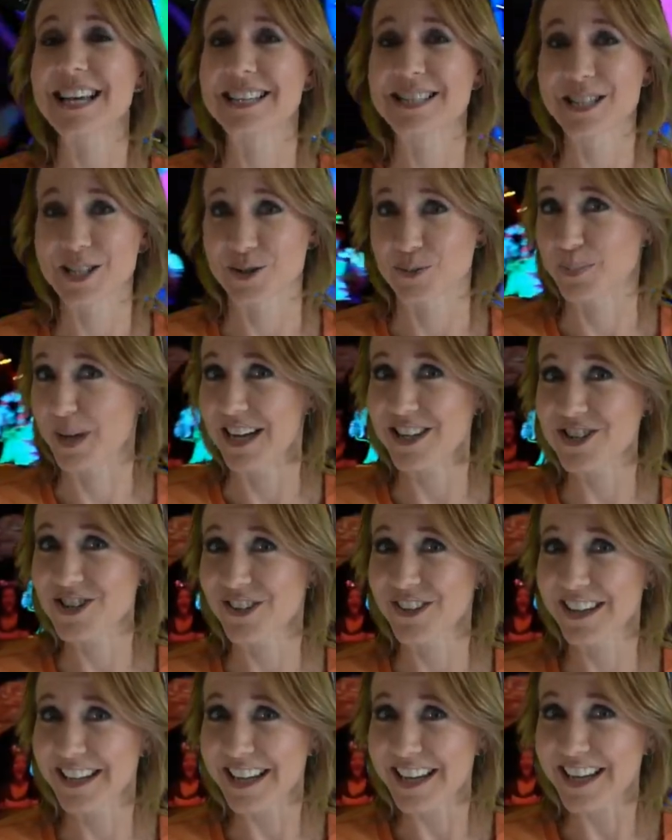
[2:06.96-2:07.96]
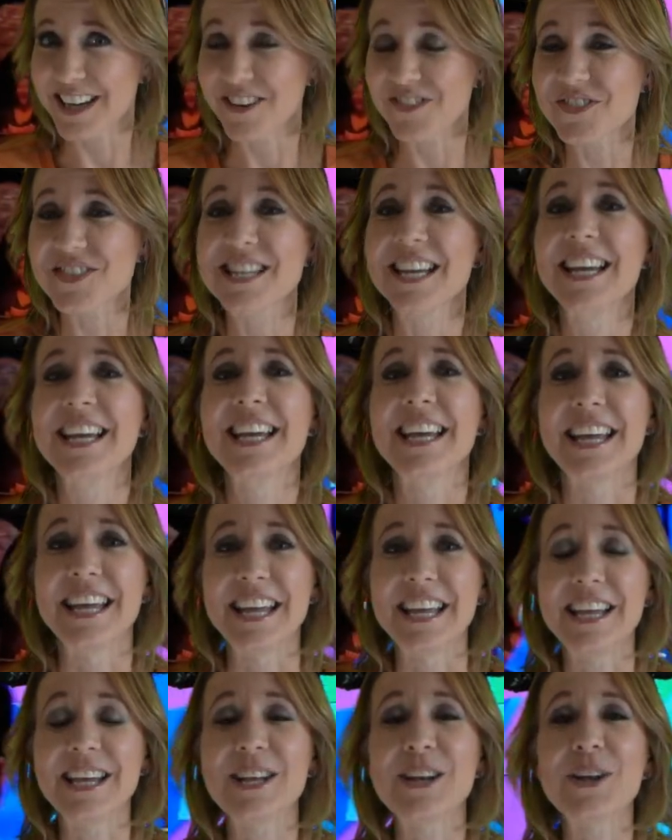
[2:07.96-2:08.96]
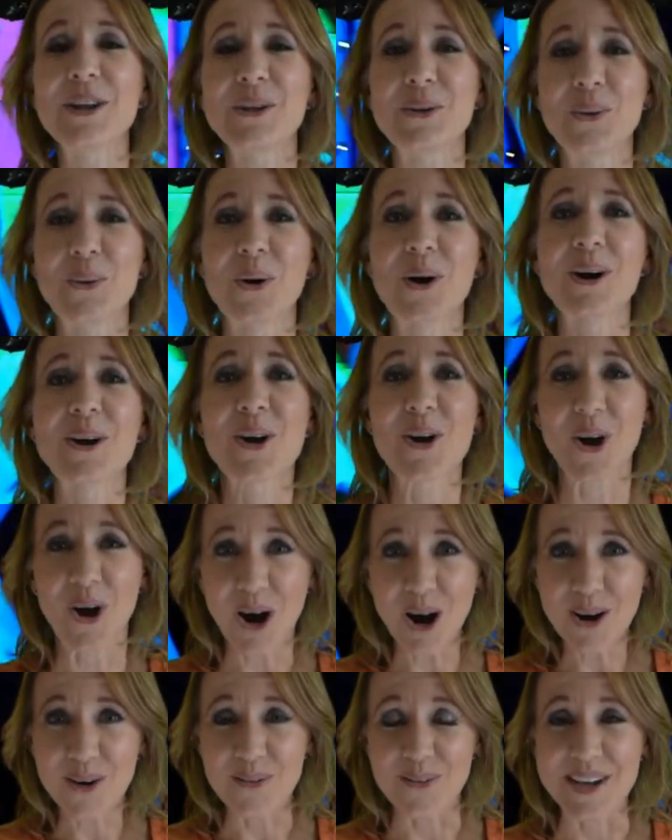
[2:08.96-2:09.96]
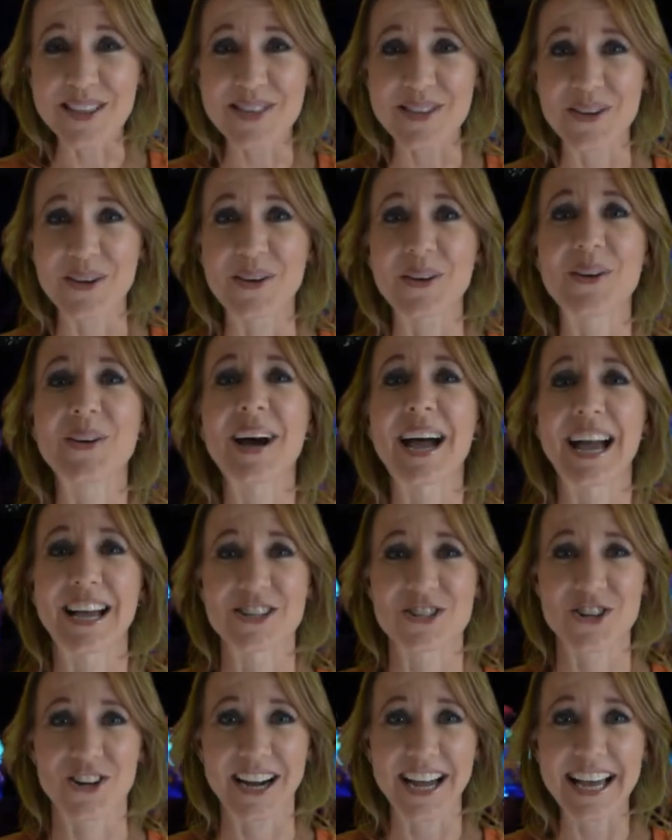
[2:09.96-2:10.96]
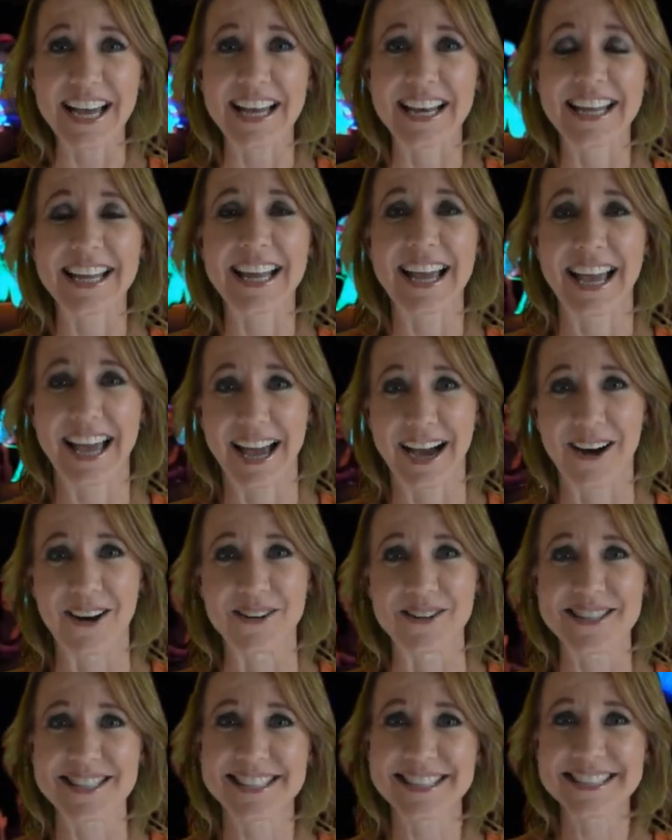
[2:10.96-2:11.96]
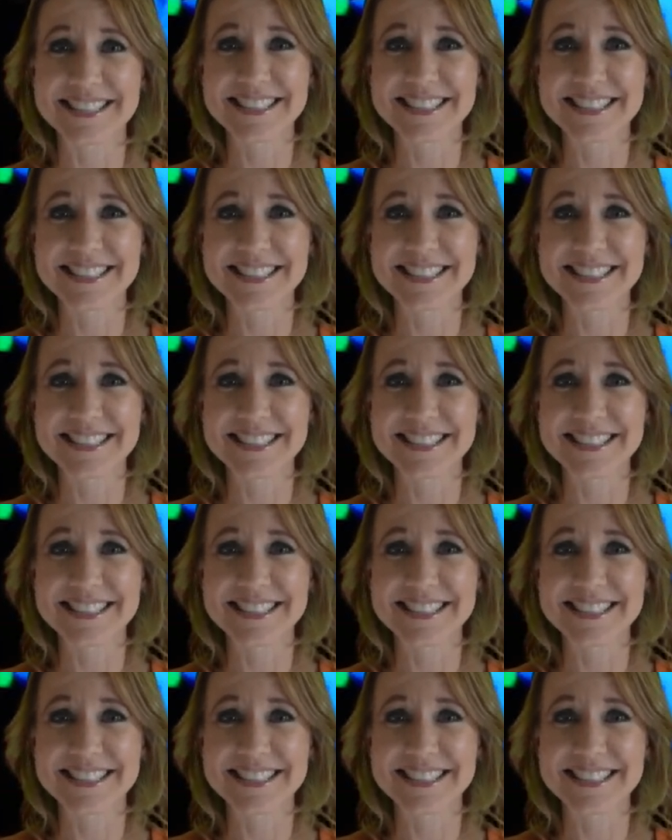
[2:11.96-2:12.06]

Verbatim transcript: a special gift in your car with you as you're heading out.